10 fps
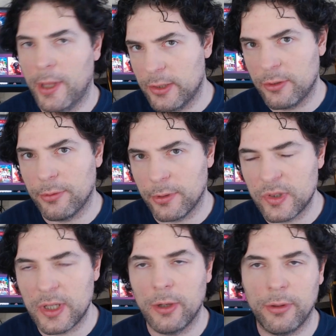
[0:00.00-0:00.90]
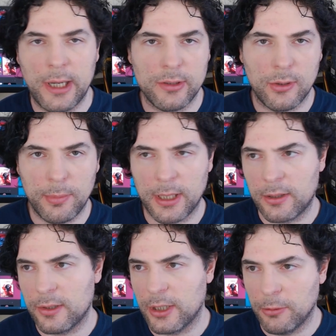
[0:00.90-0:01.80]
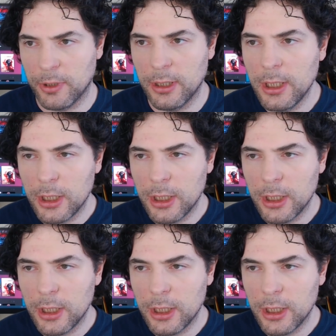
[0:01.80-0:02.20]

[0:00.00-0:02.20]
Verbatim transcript: That's all I'll say on that topic, because I don't want to